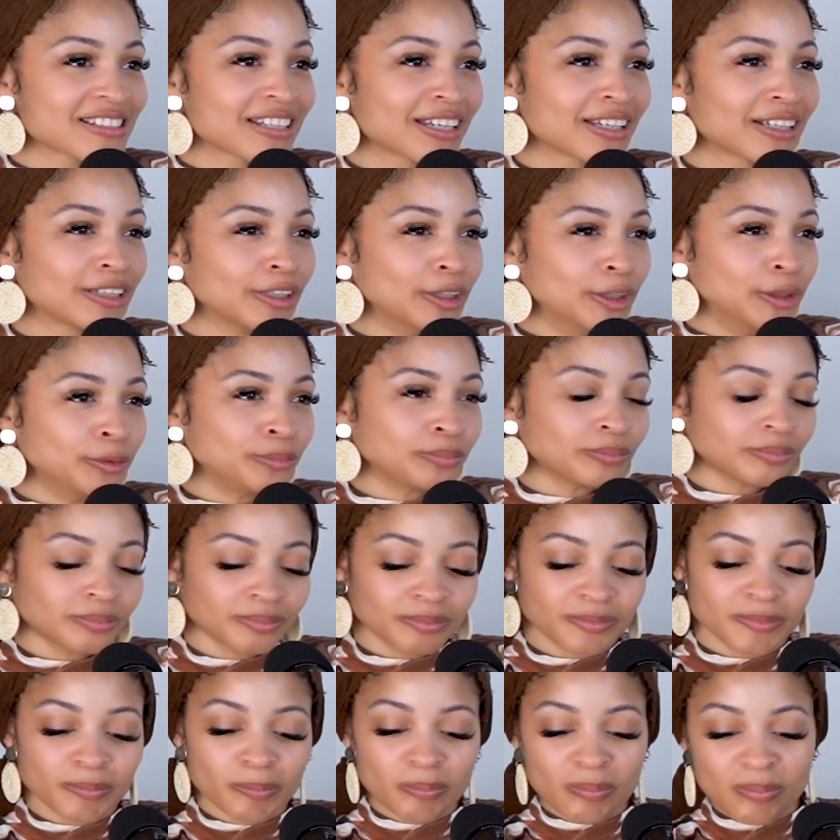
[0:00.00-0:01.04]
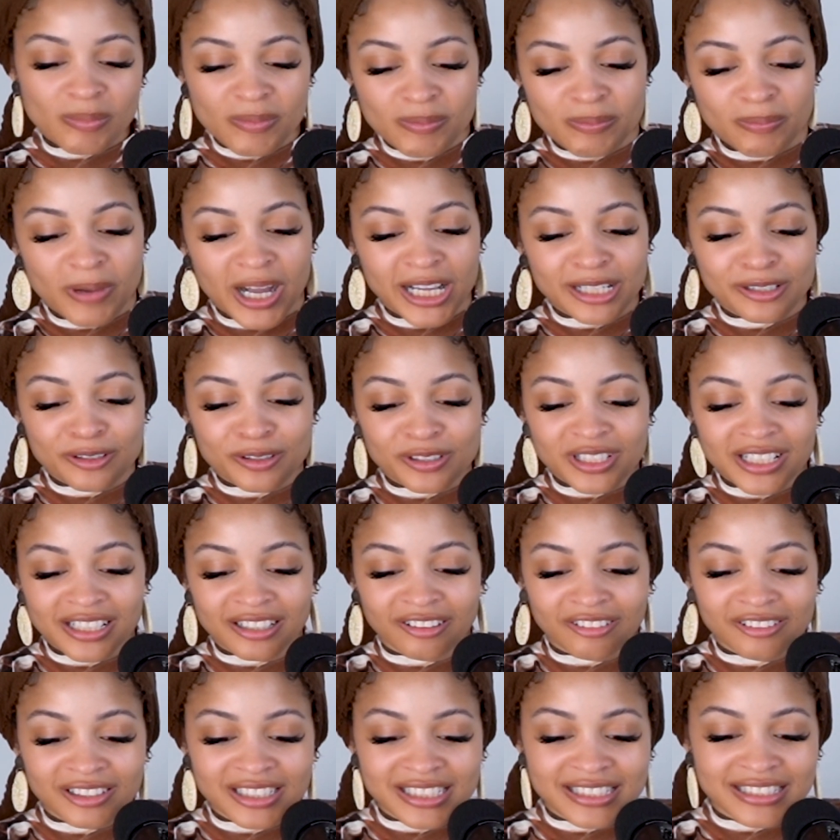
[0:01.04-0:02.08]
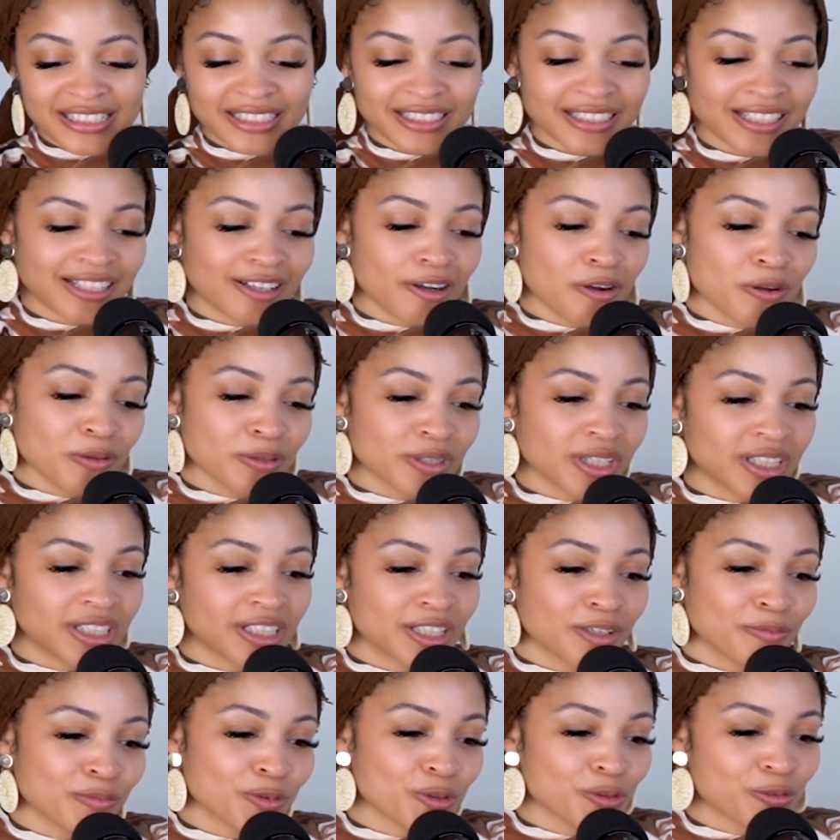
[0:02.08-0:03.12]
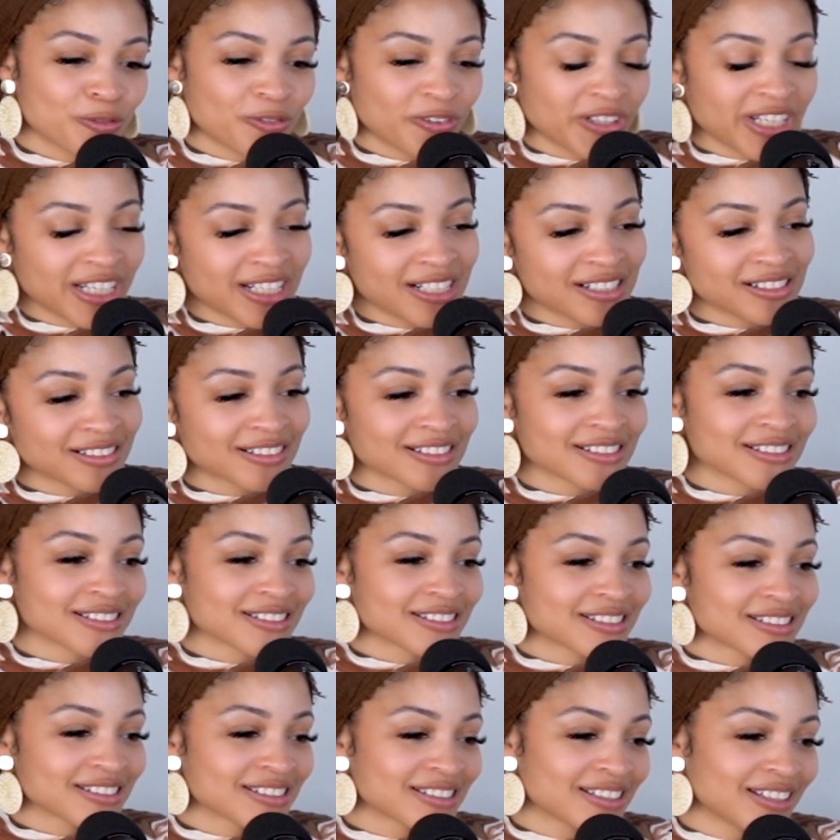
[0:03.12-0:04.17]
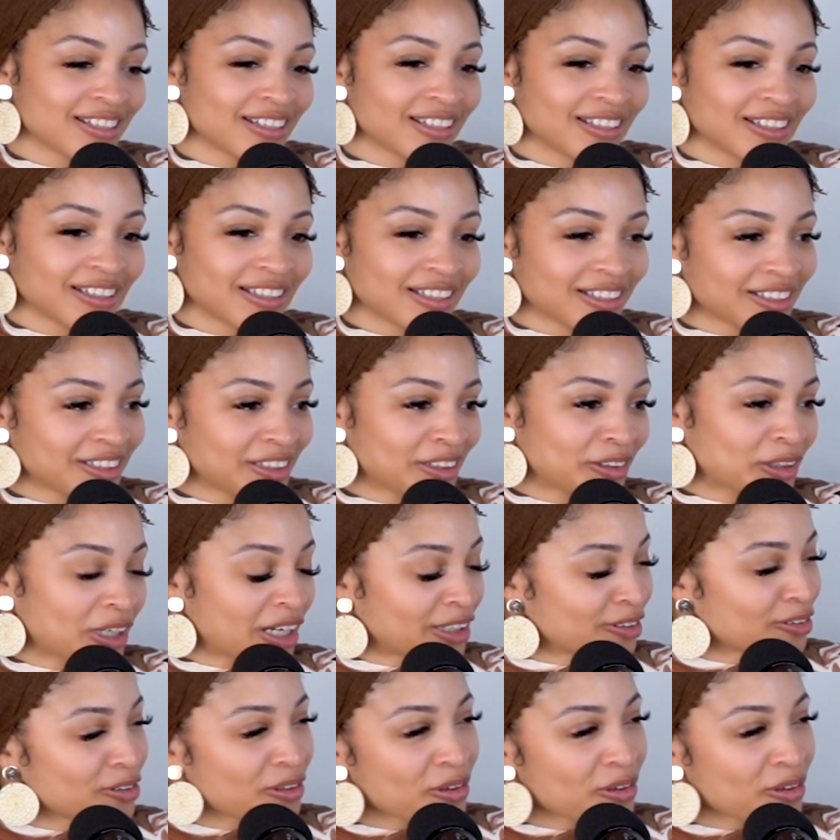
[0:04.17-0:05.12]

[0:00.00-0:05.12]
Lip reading: Like I know they always say like, oh, the honeymoon phase is, I don't,